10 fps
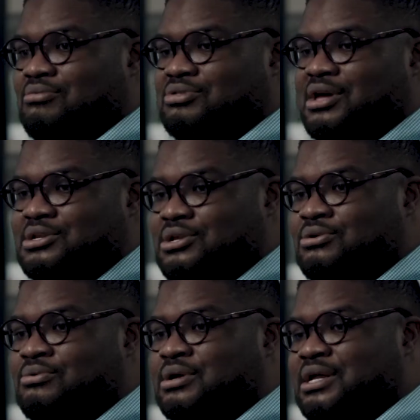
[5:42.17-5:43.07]
without
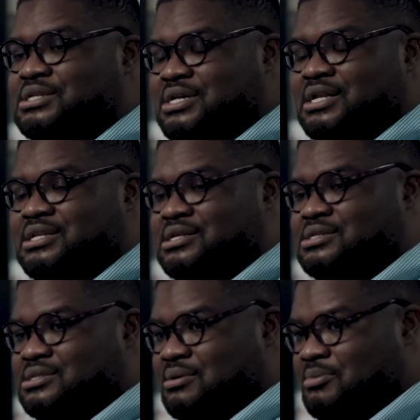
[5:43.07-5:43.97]
you injecting
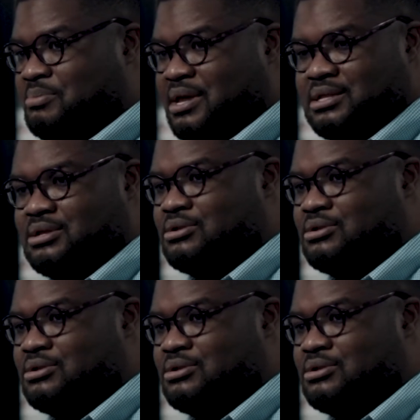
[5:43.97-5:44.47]
some opinion